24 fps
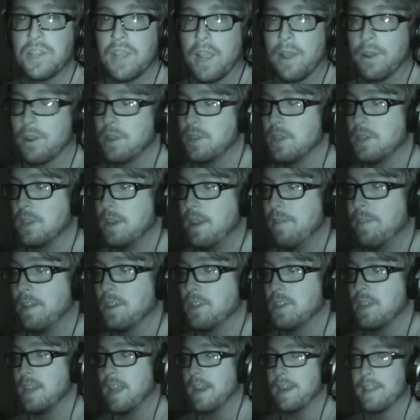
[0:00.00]
out because it's never going
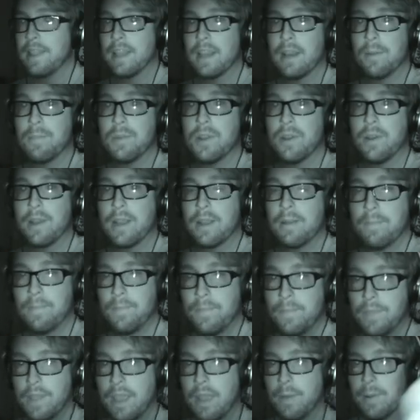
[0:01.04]
to see anything I'm doing.
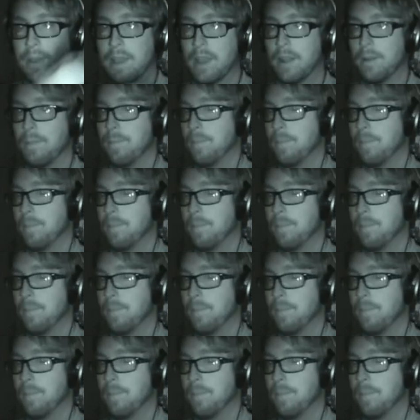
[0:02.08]
There we go.